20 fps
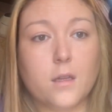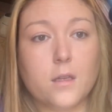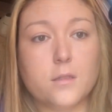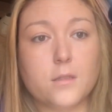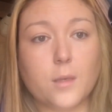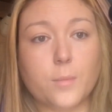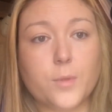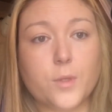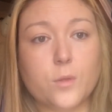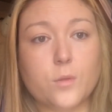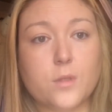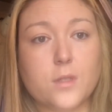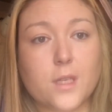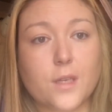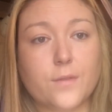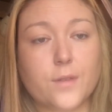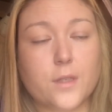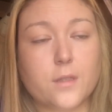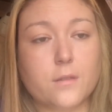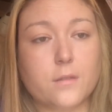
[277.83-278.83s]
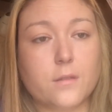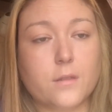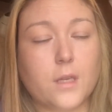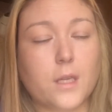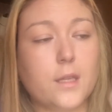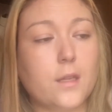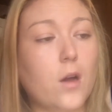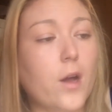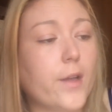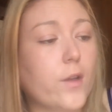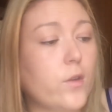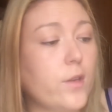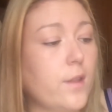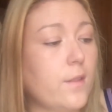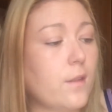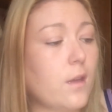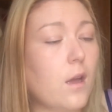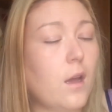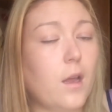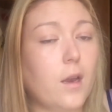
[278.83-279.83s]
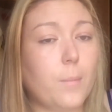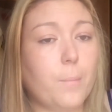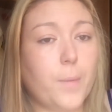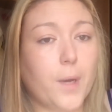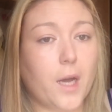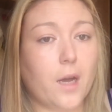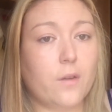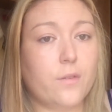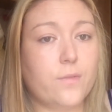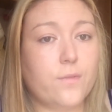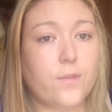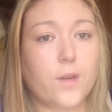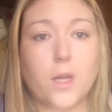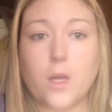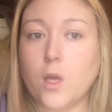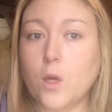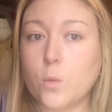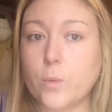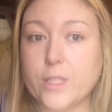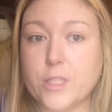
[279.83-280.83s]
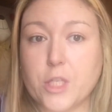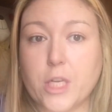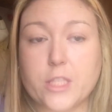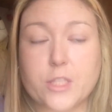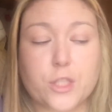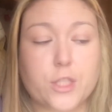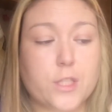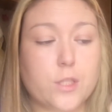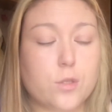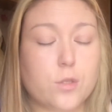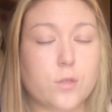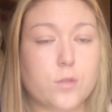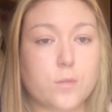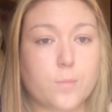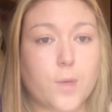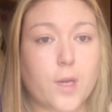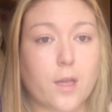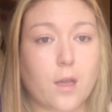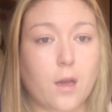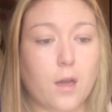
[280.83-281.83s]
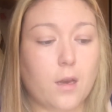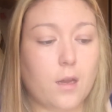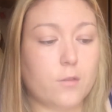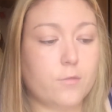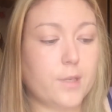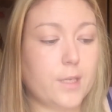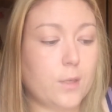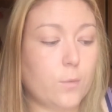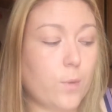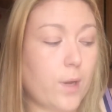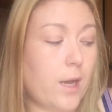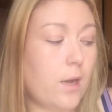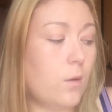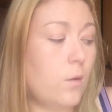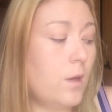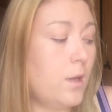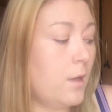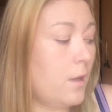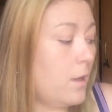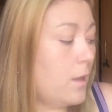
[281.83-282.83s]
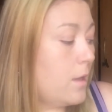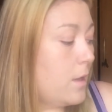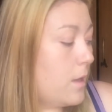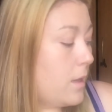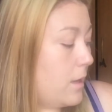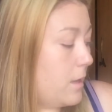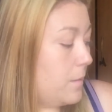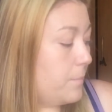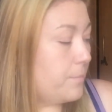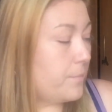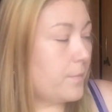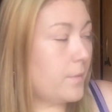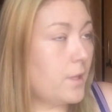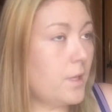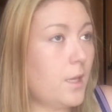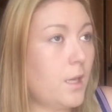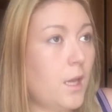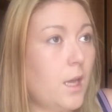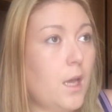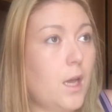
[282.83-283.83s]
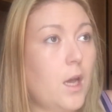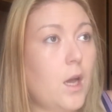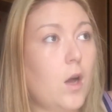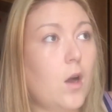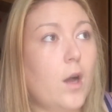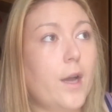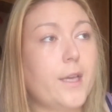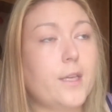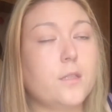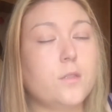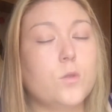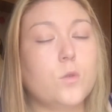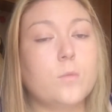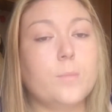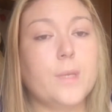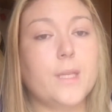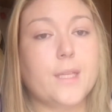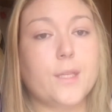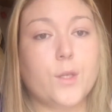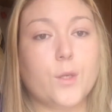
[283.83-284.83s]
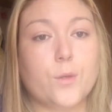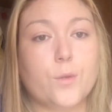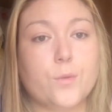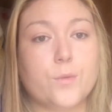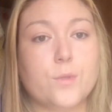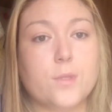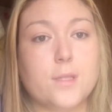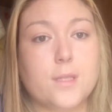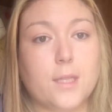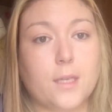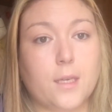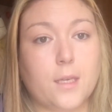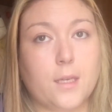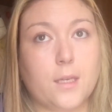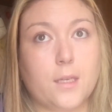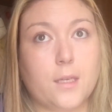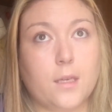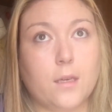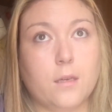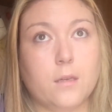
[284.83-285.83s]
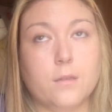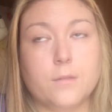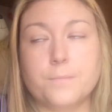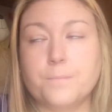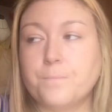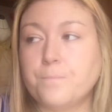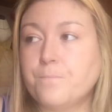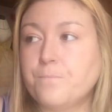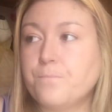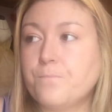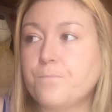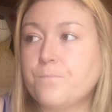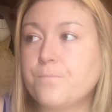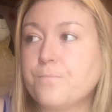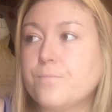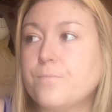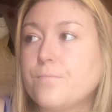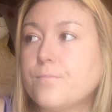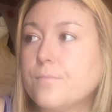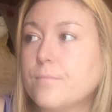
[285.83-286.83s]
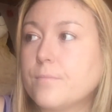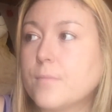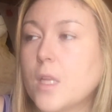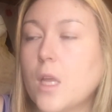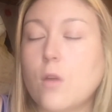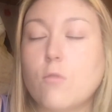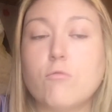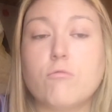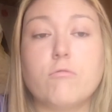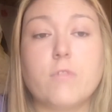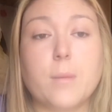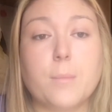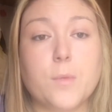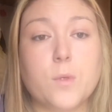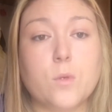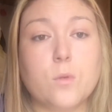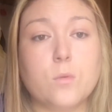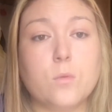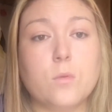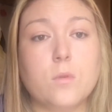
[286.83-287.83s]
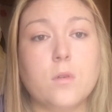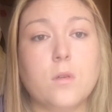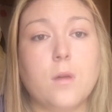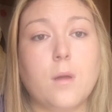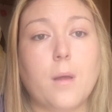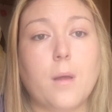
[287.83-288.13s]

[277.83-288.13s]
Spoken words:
W7, and I got it in the colour Buff, which actually suits my colour really well. I normally use the Rimmel